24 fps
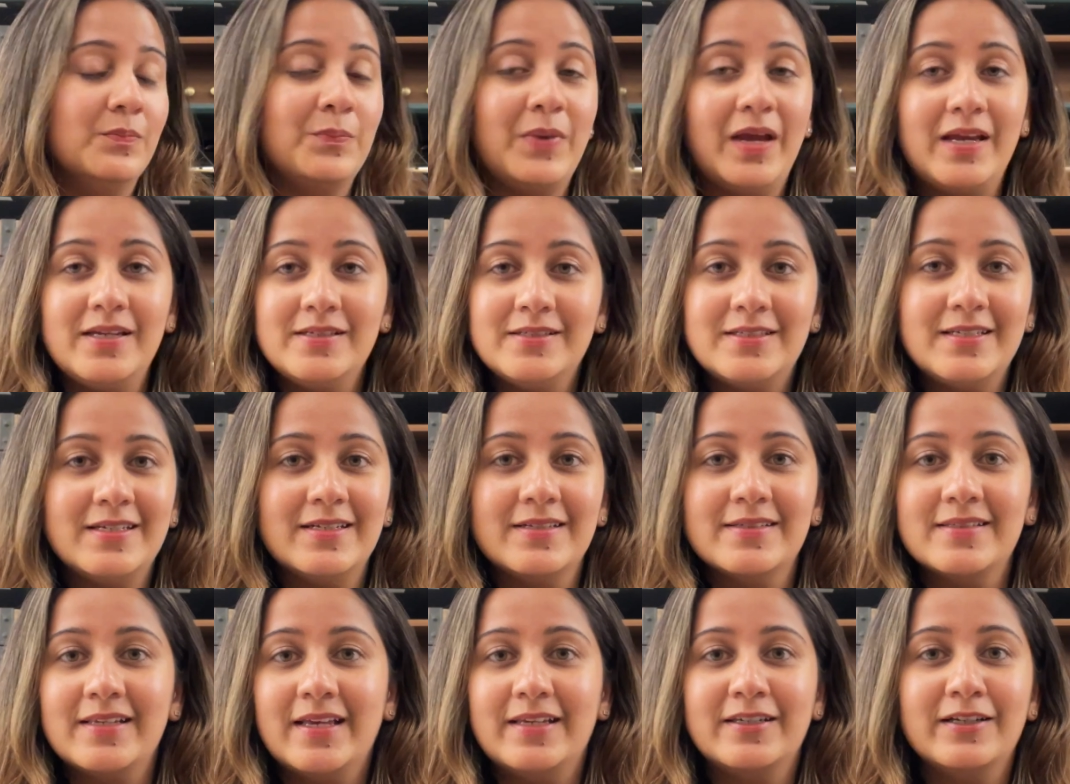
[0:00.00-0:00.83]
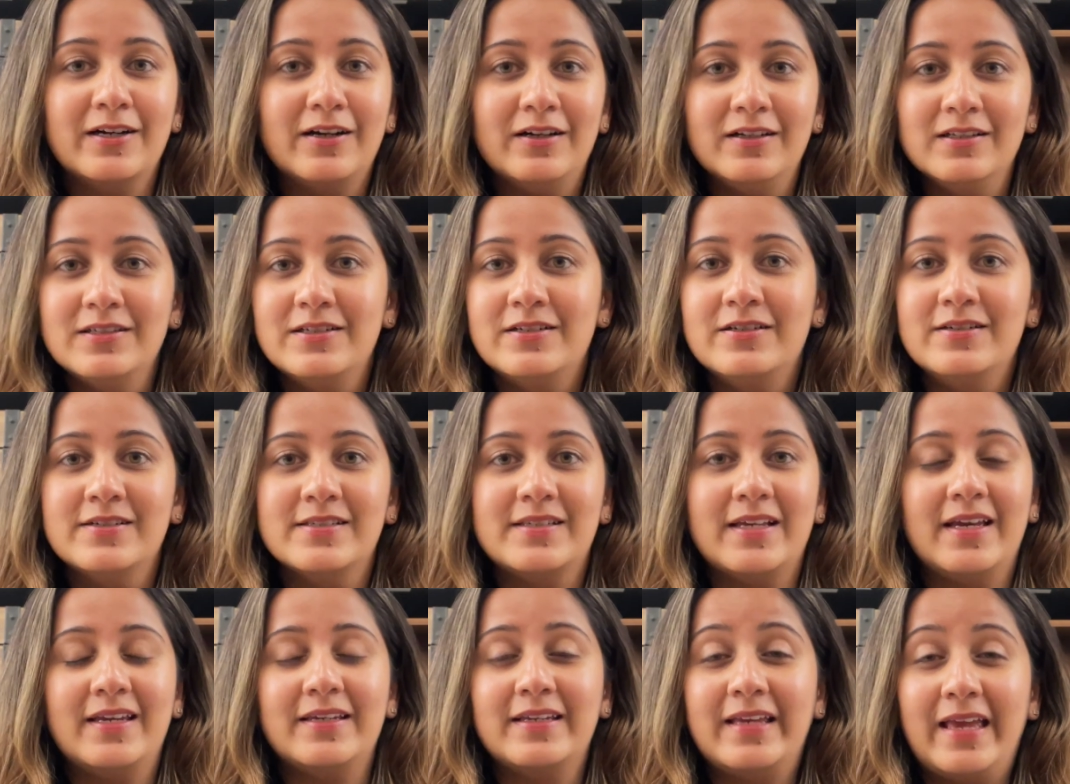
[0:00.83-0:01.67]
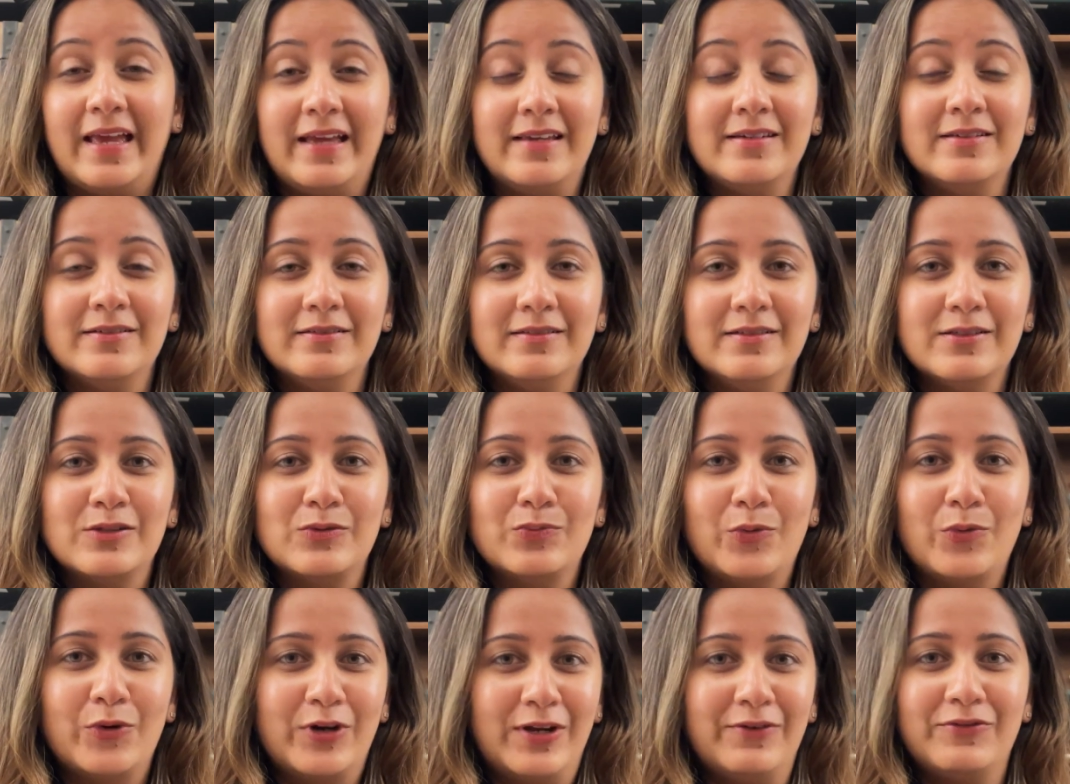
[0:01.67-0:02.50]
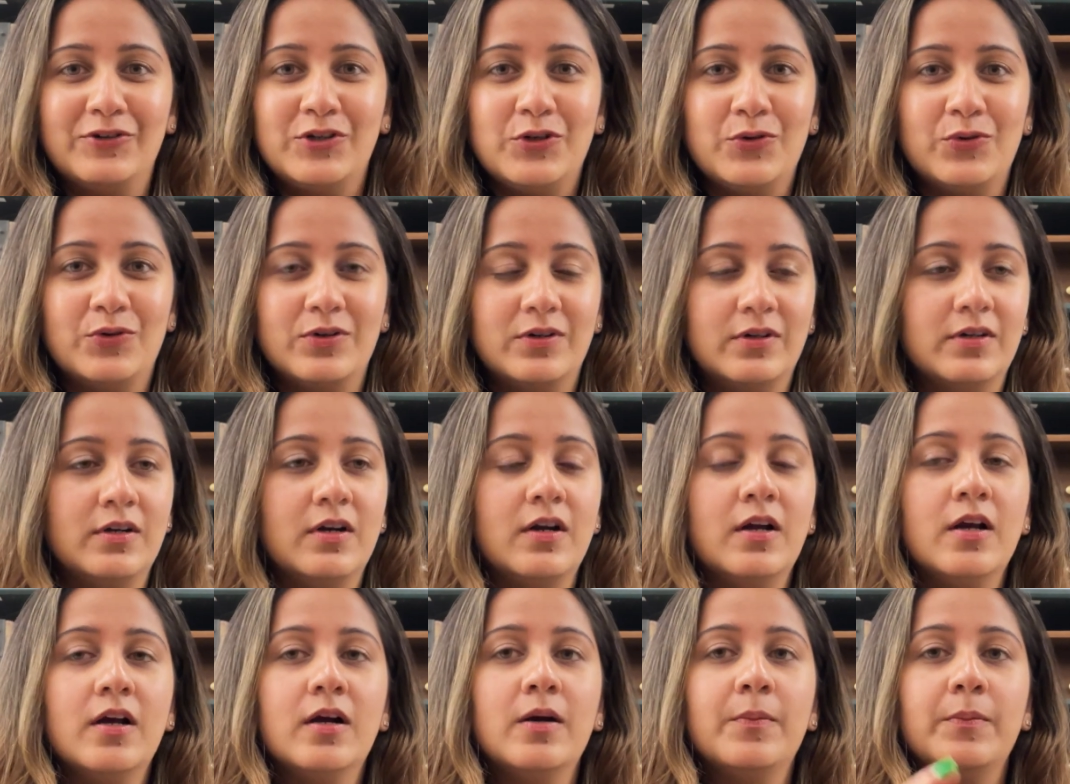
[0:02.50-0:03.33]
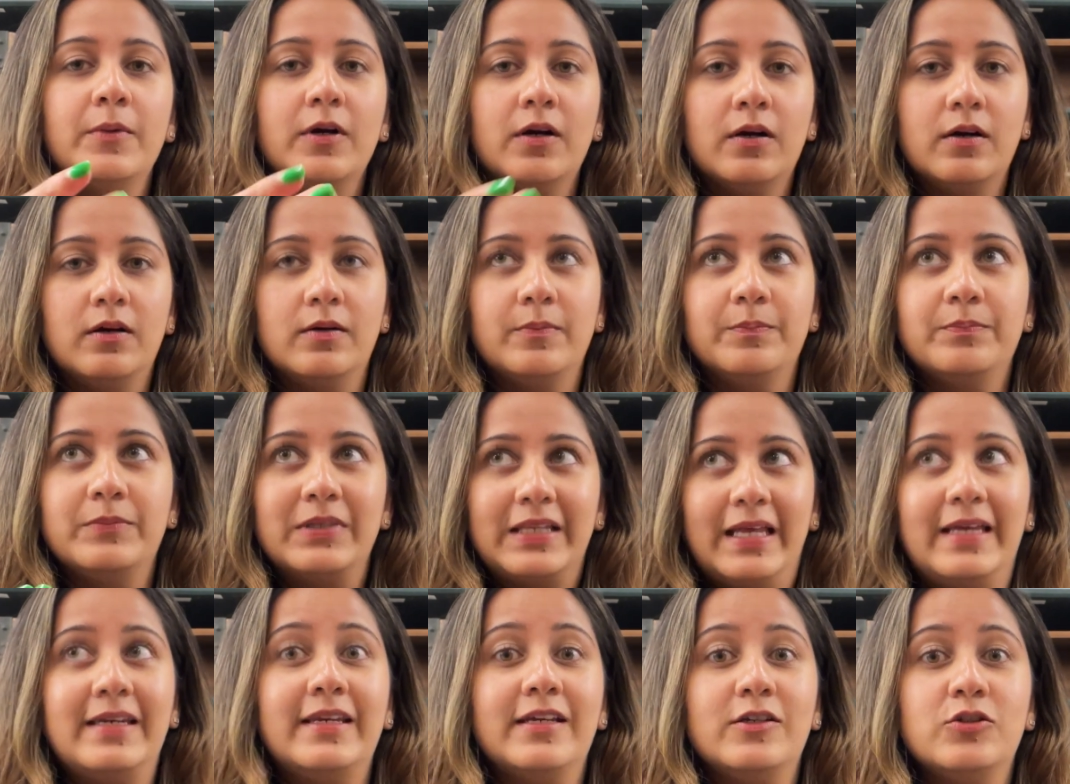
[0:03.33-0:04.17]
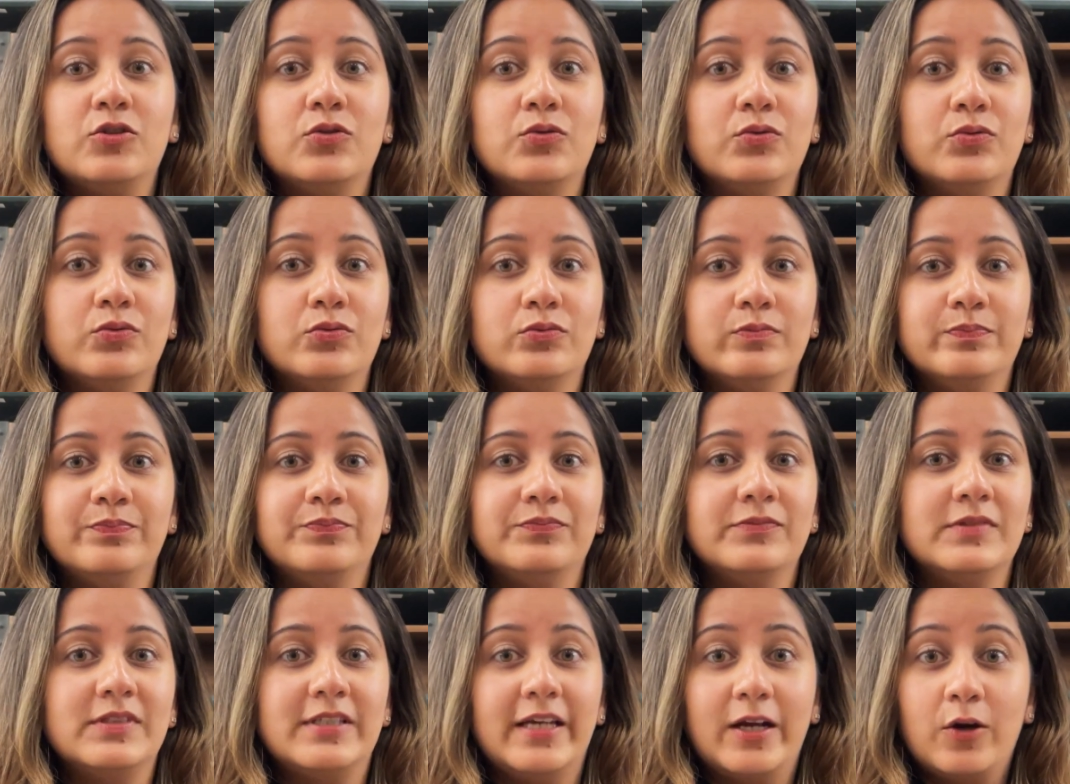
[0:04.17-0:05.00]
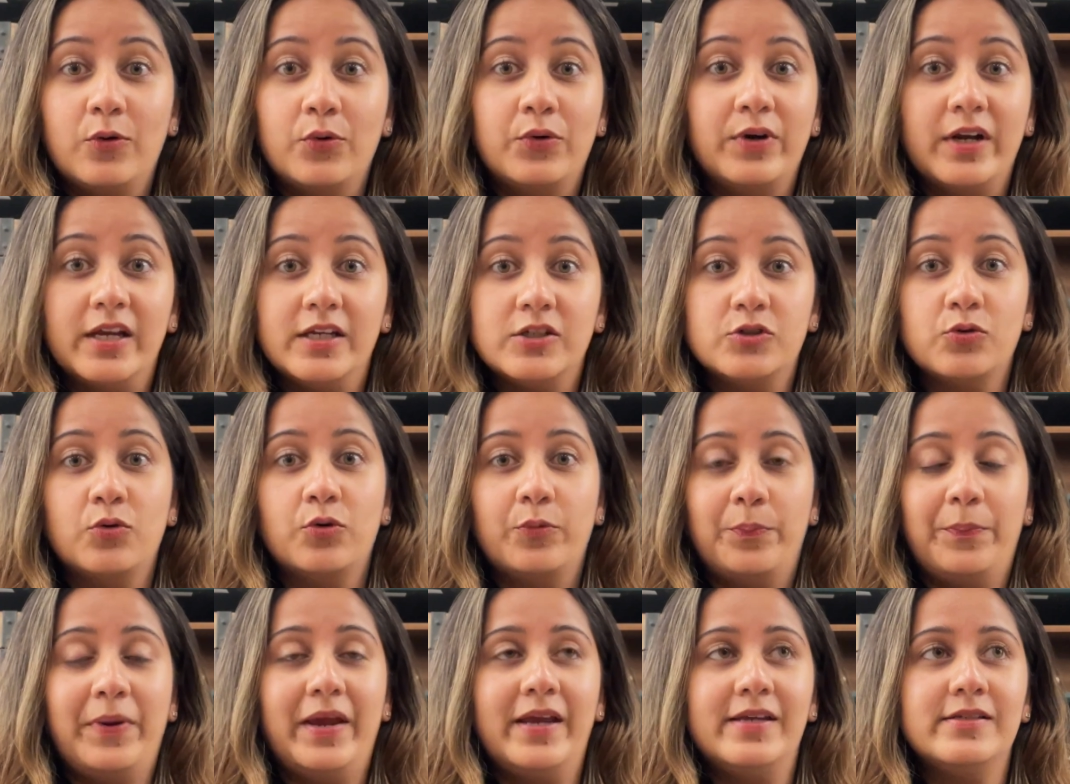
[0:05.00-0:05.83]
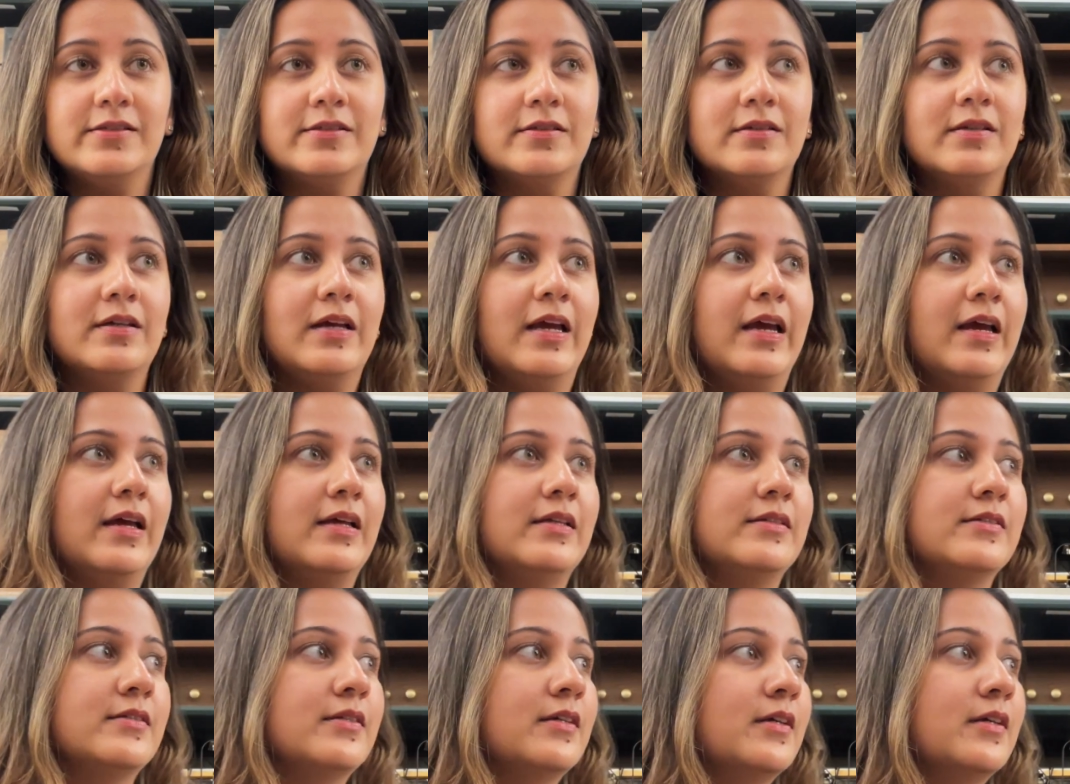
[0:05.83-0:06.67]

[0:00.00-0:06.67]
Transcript: paintings and colors and candles, whatever you're um, planning to decorate or paint. And